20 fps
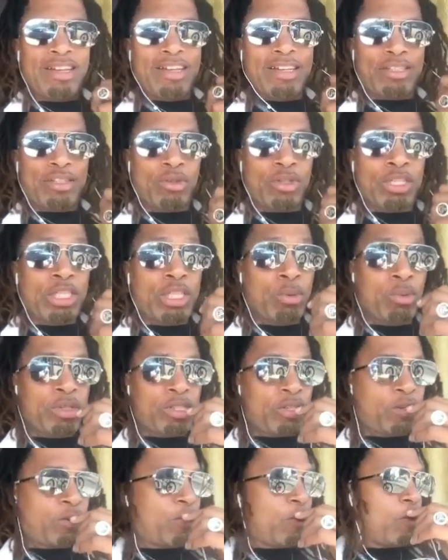So this is
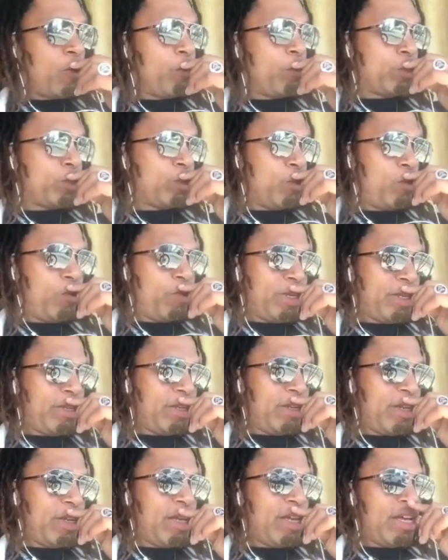what the girl was doing
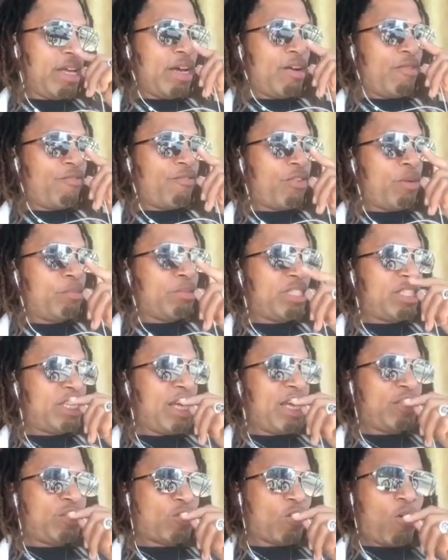from
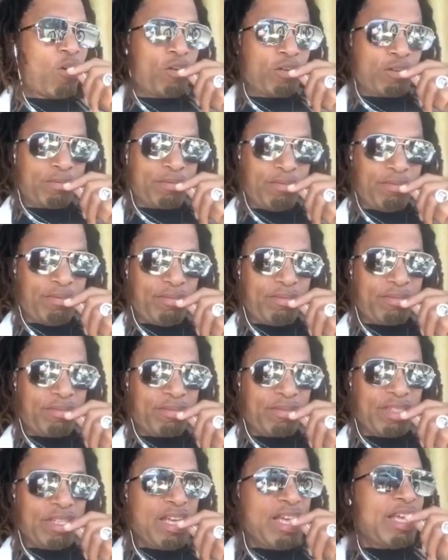TED Talk.
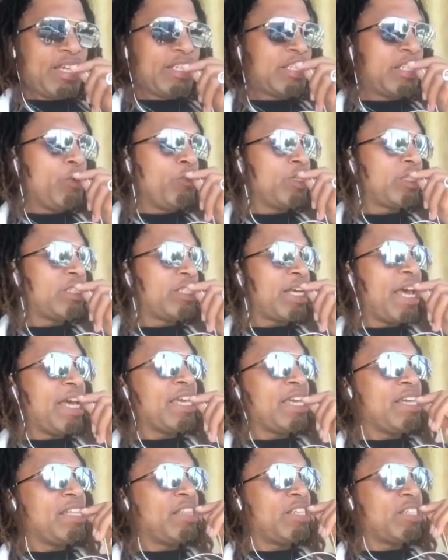She was
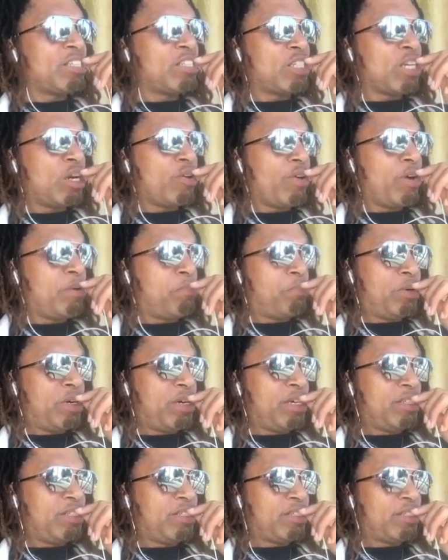taking the cigarette
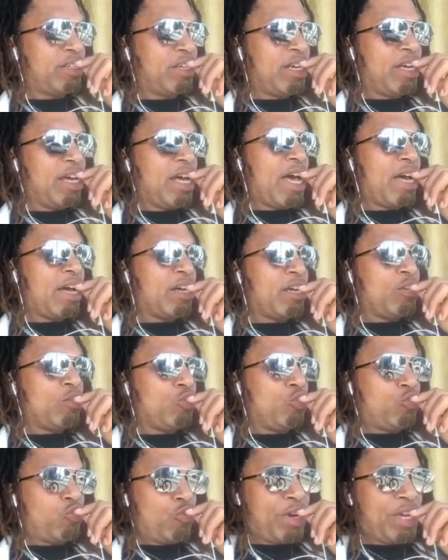butts,
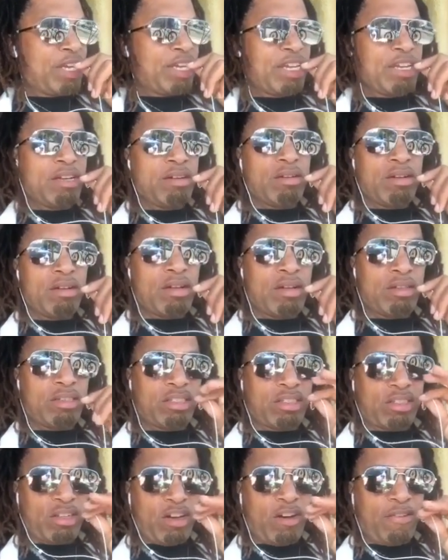drinking
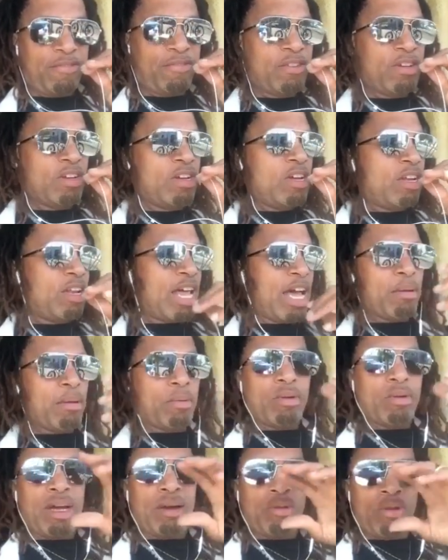stuff like
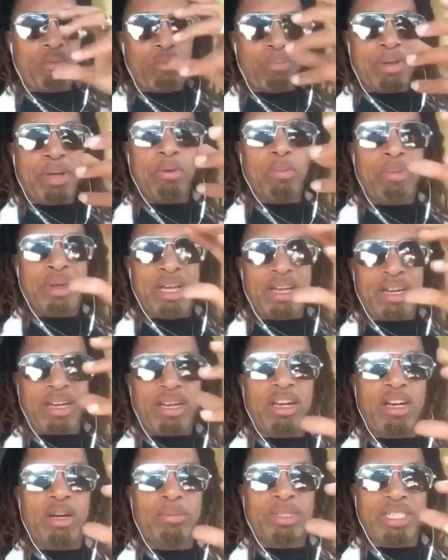people be in
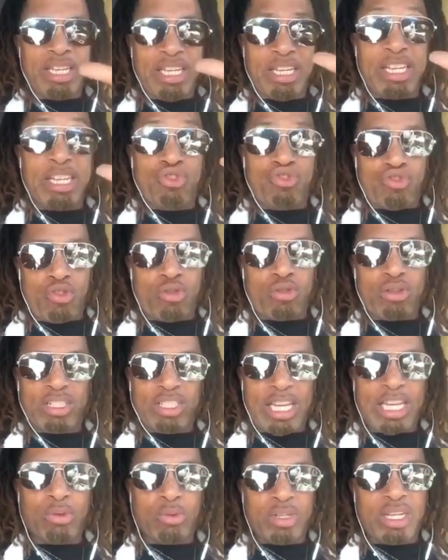clubs and they get drunk,
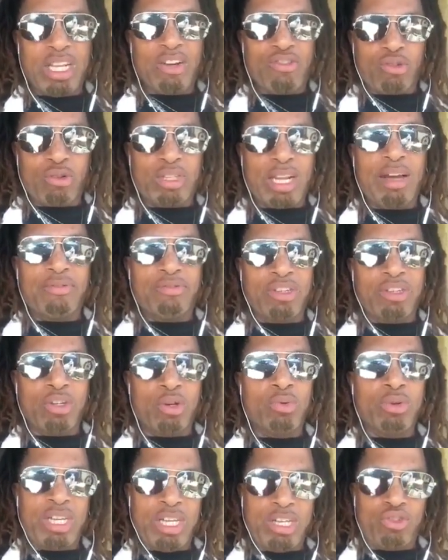because that's what Negroes like to
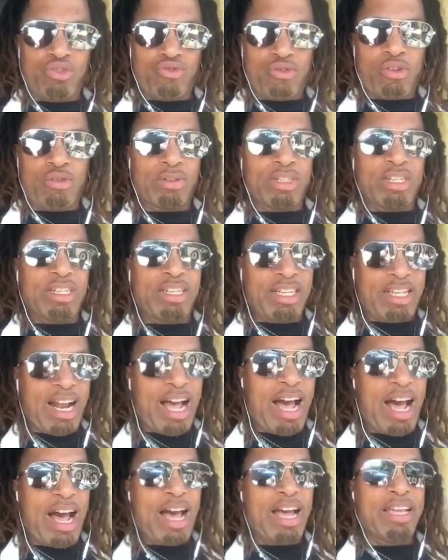do. Get drunk, get
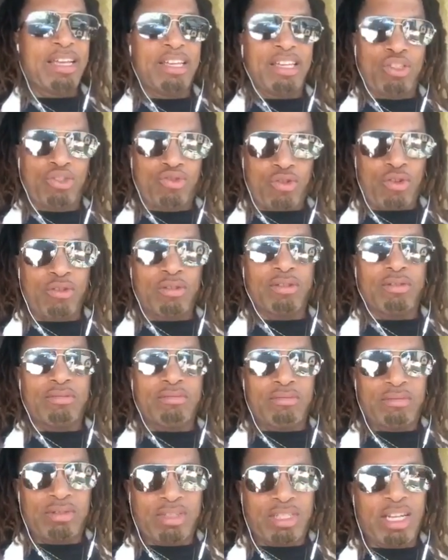high, get drunk,
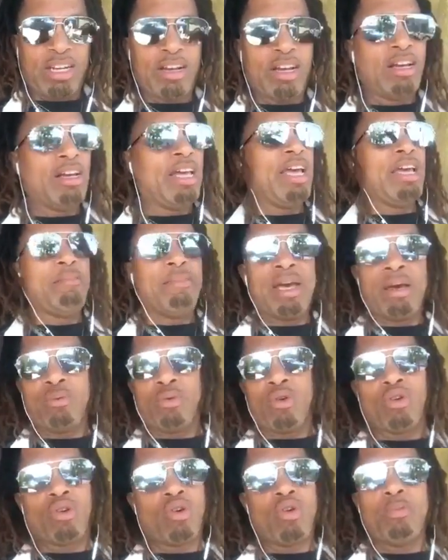sit there, hey man,
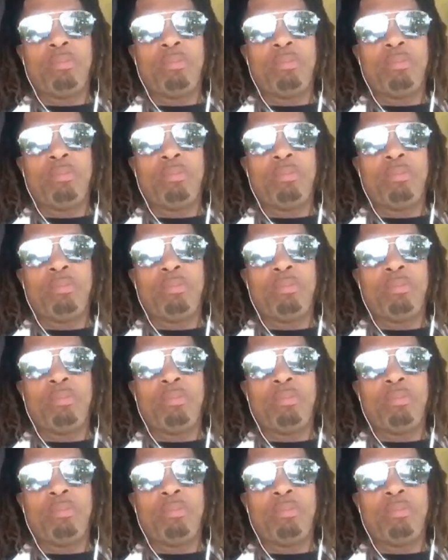I'm going to go